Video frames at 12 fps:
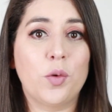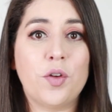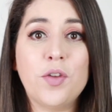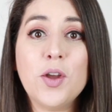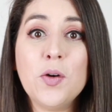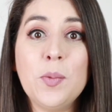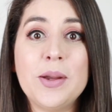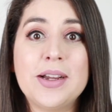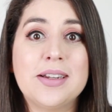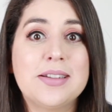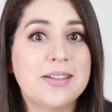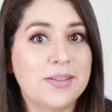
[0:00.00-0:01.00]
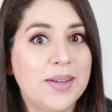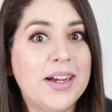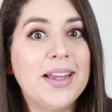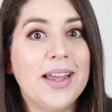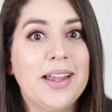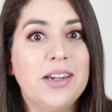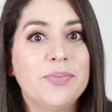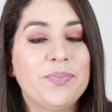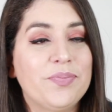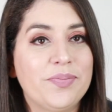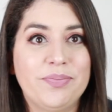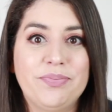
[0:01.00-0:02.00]
review because, again,
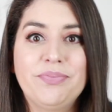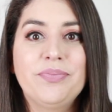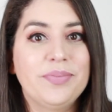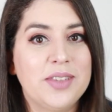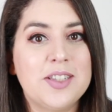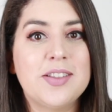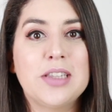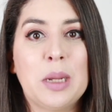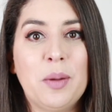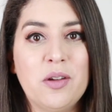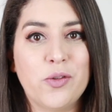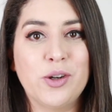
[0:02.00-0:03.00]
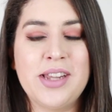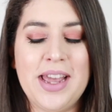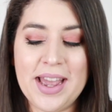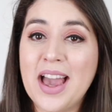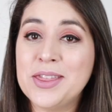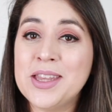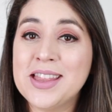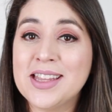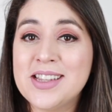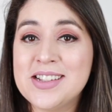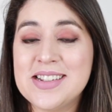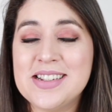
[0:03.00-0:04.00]
this is not my forte. I think
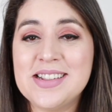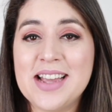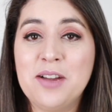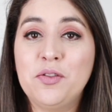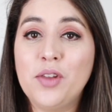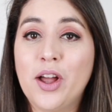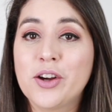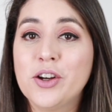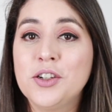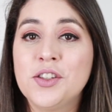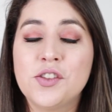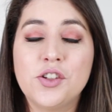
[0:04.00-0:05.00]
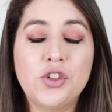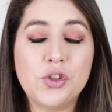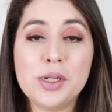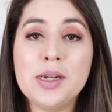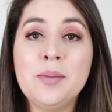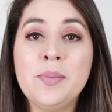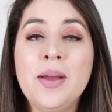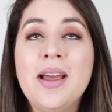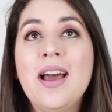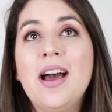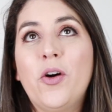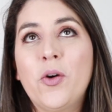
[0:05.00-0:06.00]
that this is a vlogger's dream,
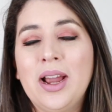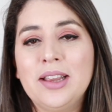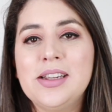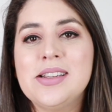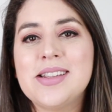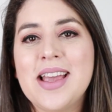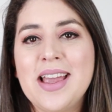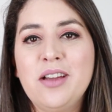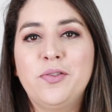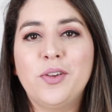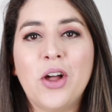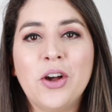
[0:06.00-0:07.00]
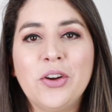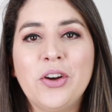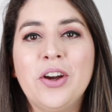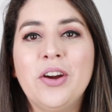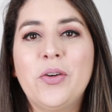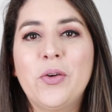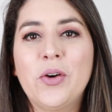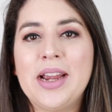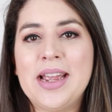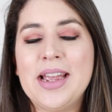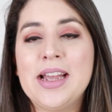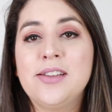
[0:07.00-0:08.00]
or at least a vlogger or
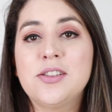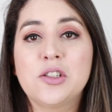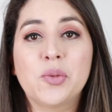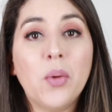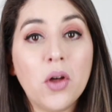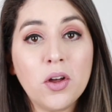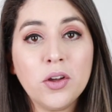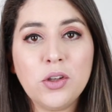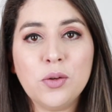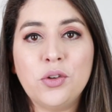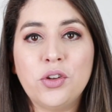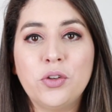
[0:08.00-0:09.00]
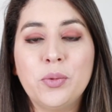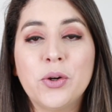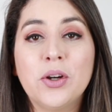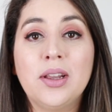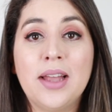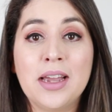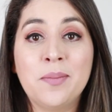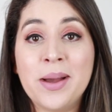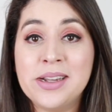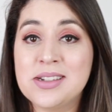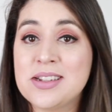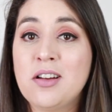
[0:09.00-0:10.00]
a small YouTuber like
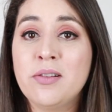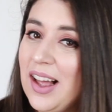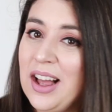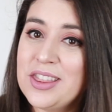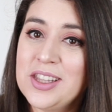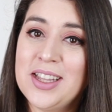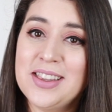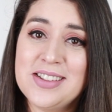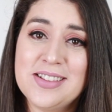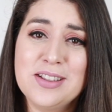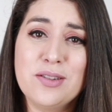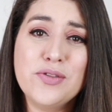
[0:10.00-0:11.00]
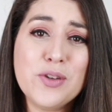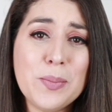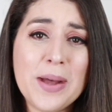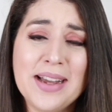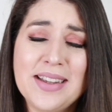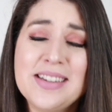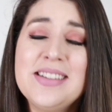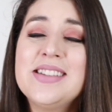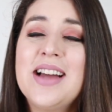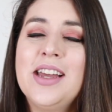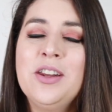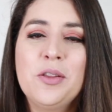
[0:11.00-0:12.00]
myself. I think that this is the full package.
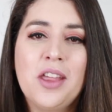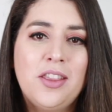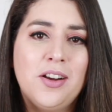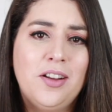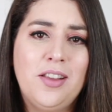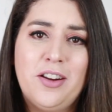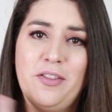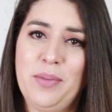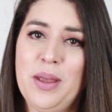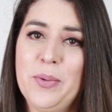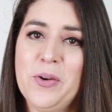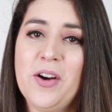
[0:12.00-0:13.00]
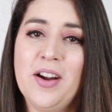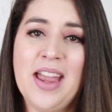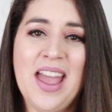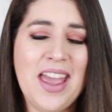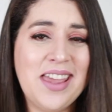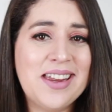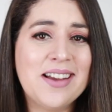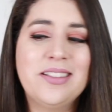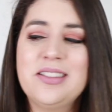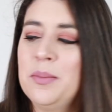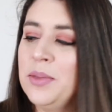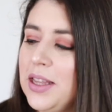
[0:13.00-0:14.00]
I know that a lot of people are hating
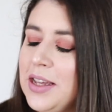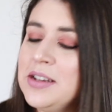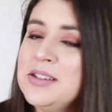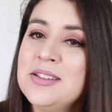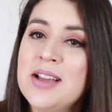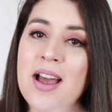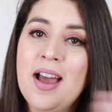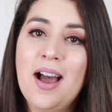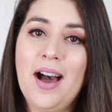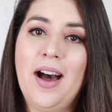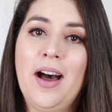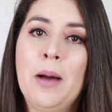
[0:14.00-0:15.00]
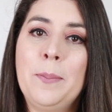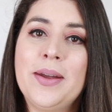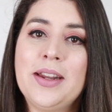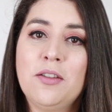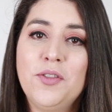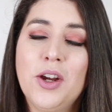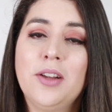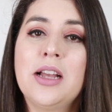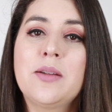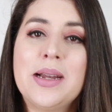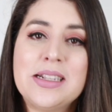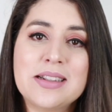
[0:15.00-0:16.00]
on some things, Uh, but if you're
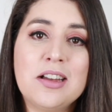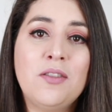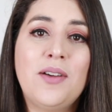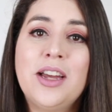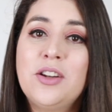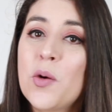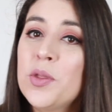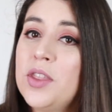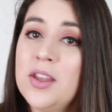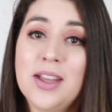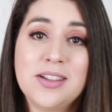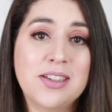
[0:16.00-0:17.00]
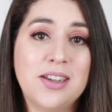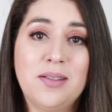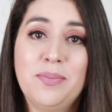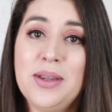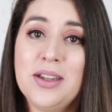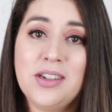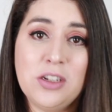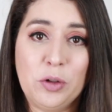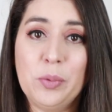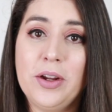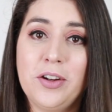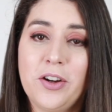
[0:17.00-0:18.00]
like myself, I don't think that's gonna be a
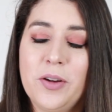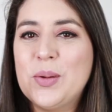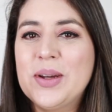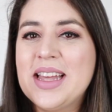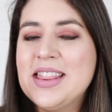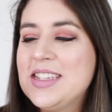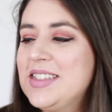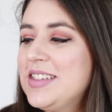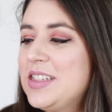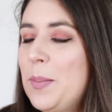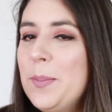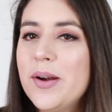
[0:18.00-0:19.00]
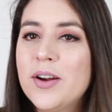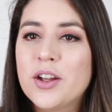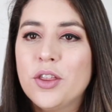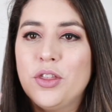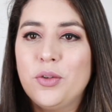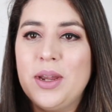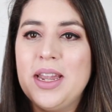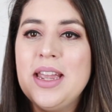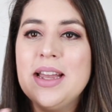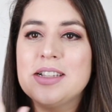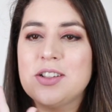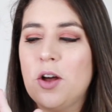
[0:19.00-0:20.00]
deal breaker. So again, this is the Mark three.
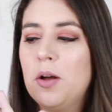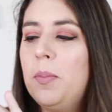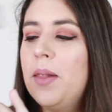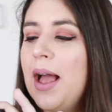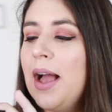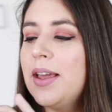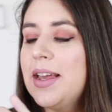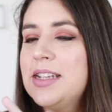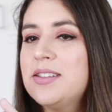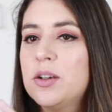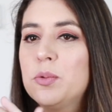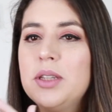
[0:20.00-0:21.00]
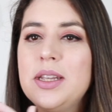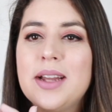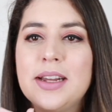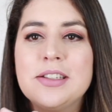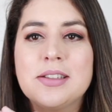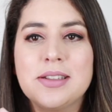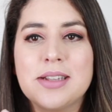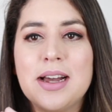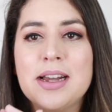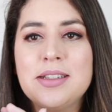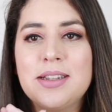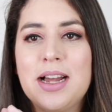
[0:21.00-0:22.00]
It's all black. It's a really nice
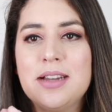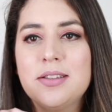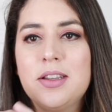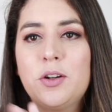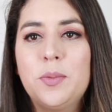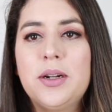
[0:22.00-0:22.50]
size. It has a little